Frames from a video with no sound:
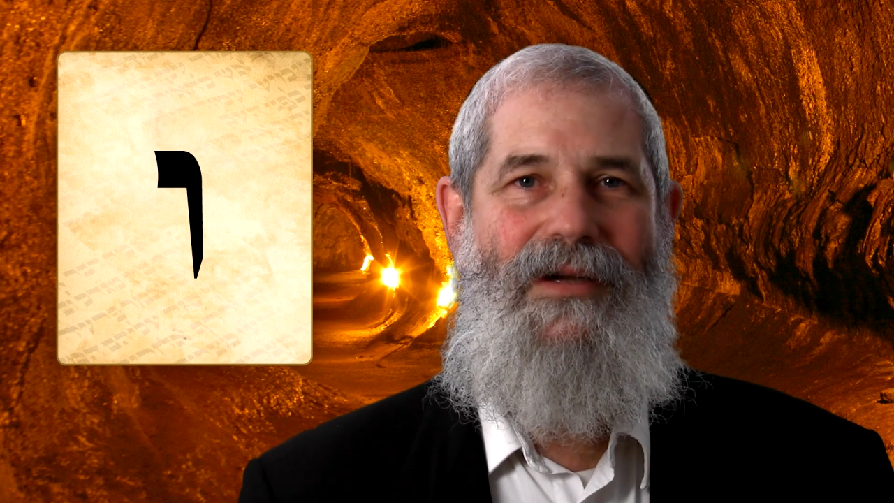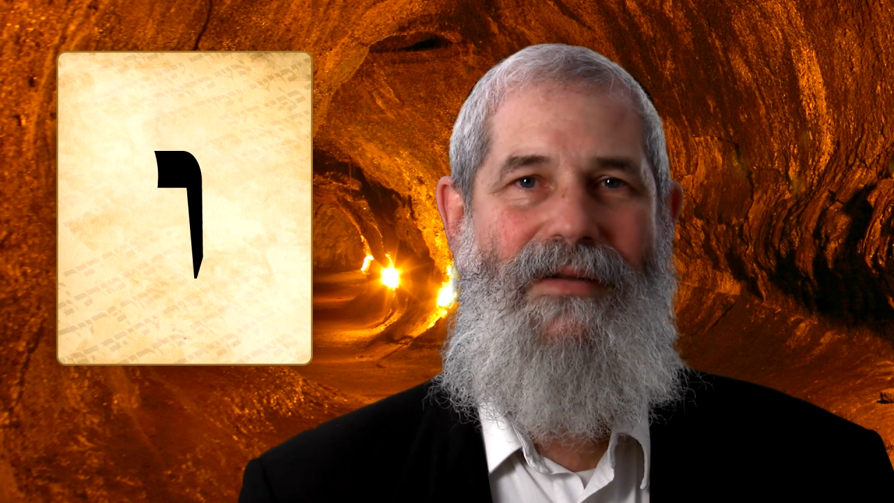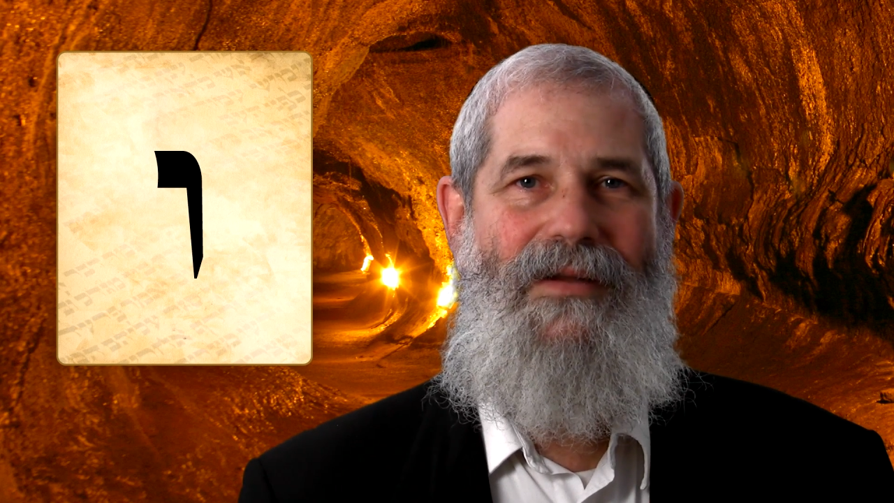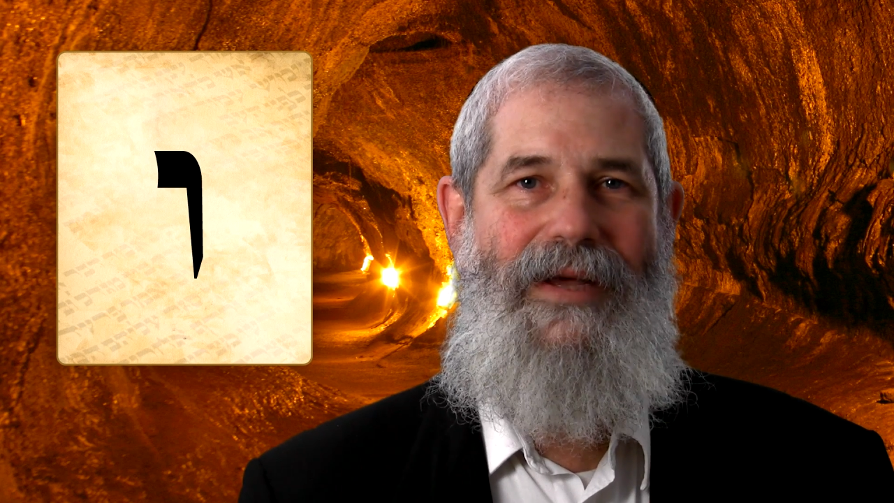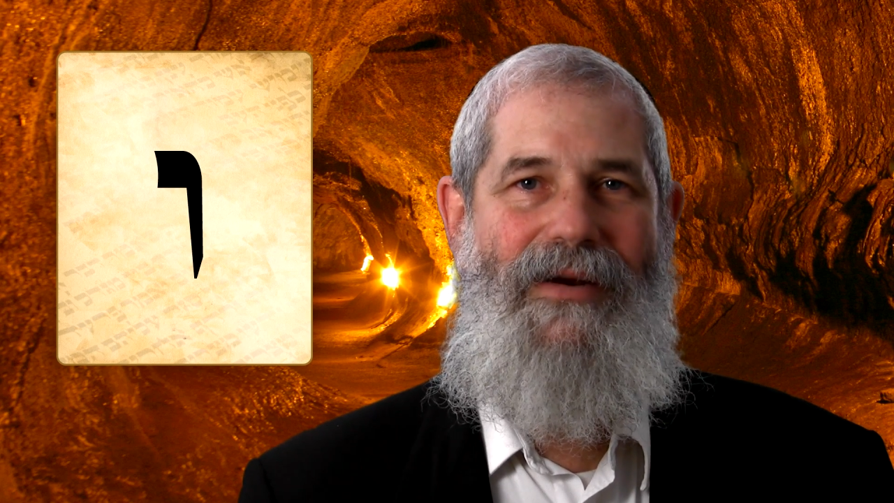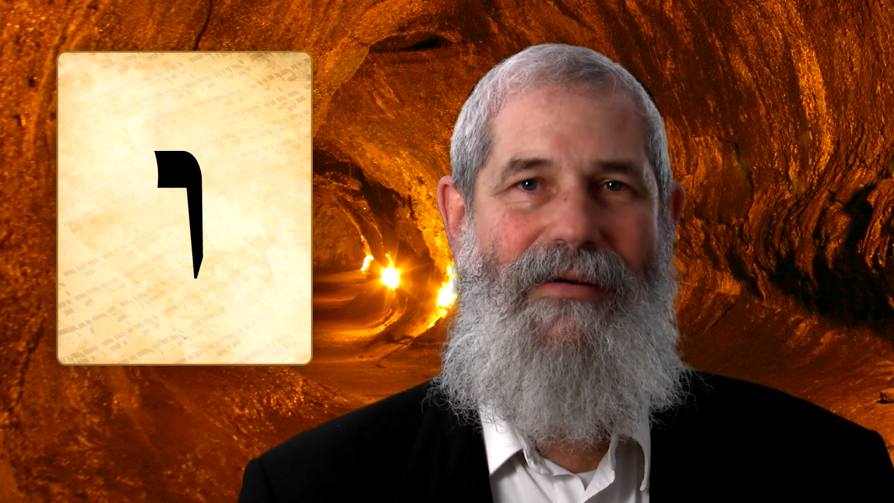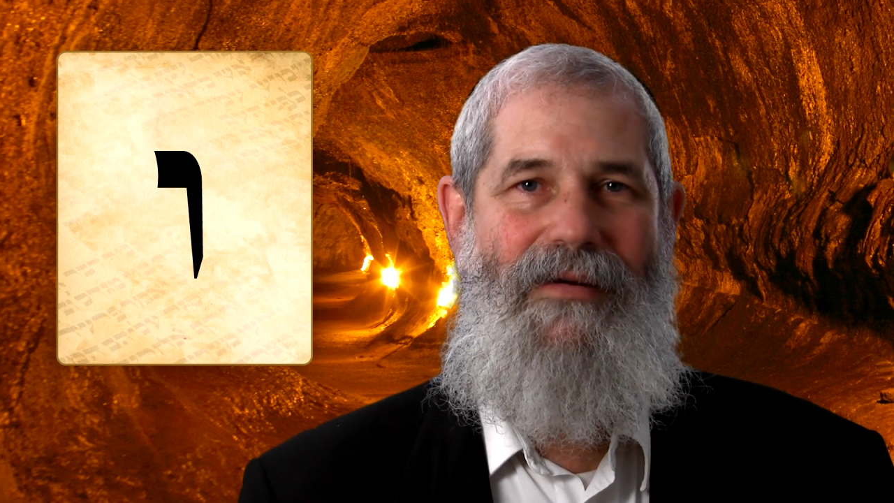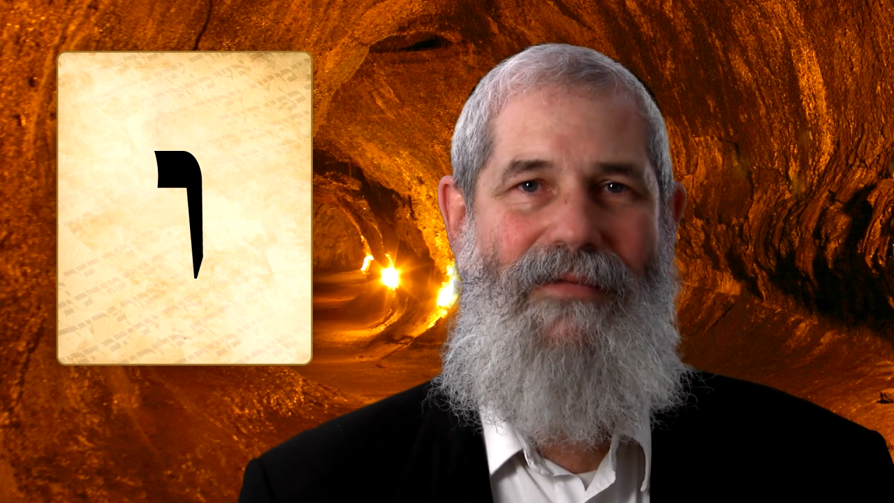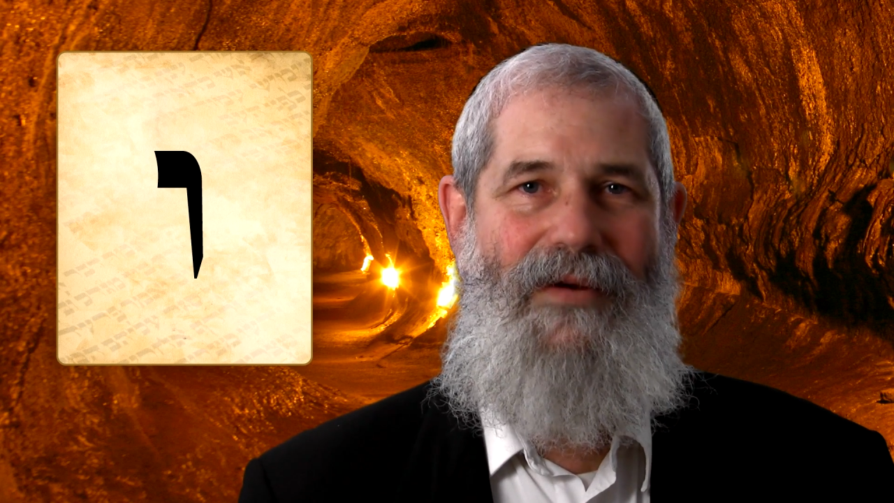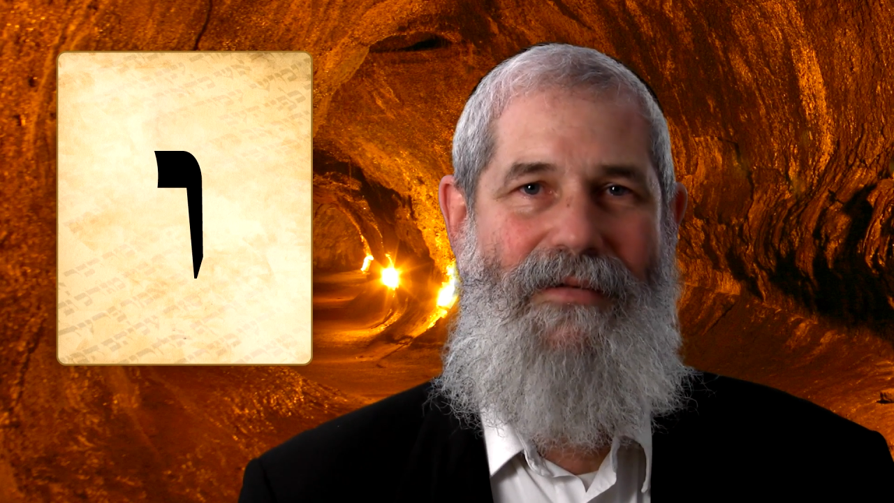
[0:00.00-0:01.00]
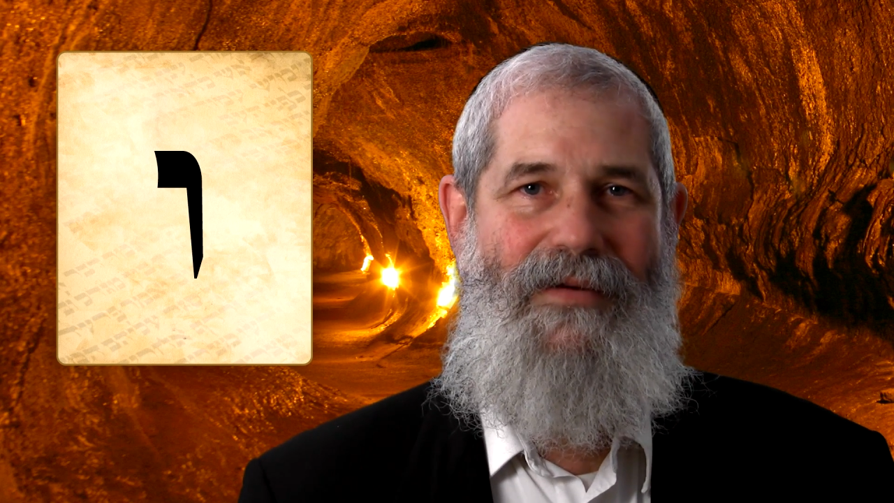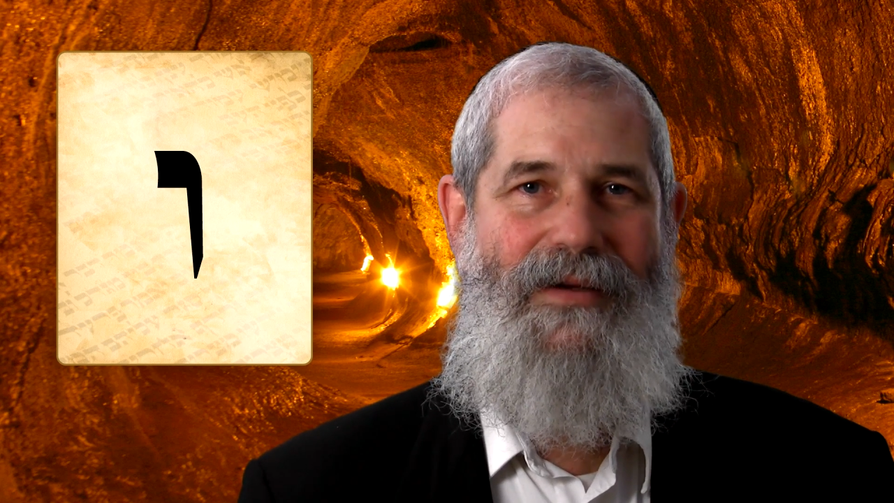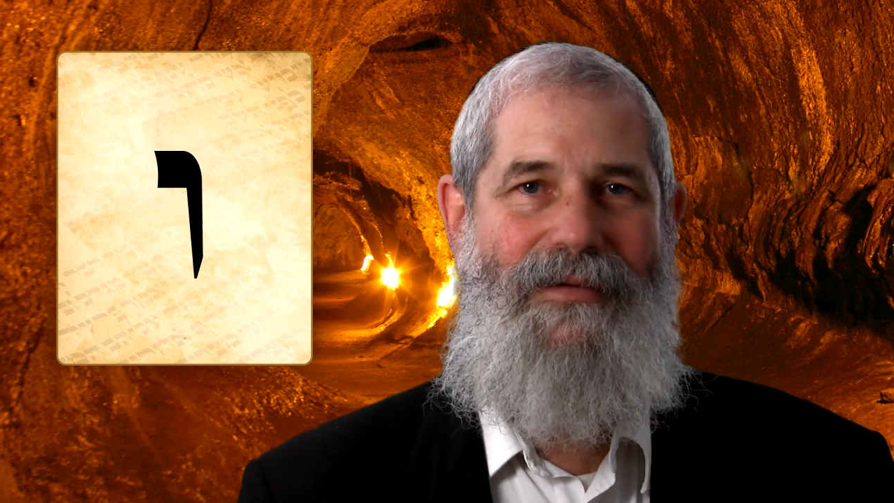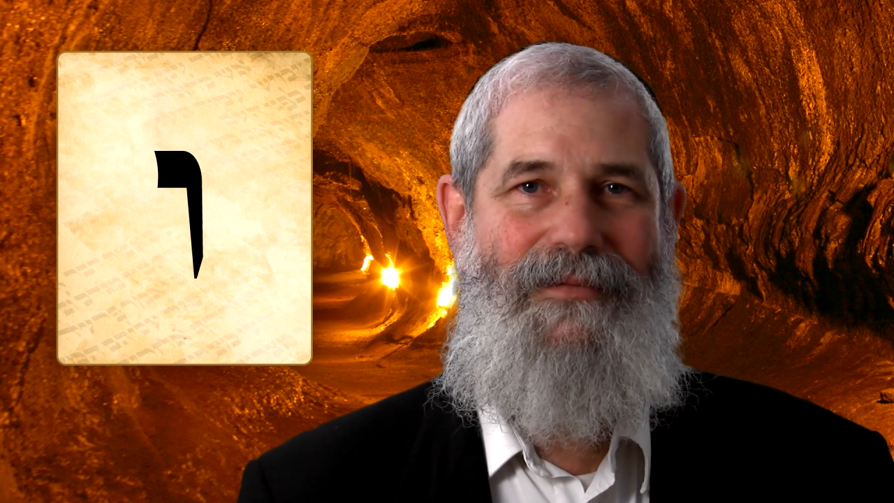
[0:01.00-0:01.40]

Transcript: of the letter Vav.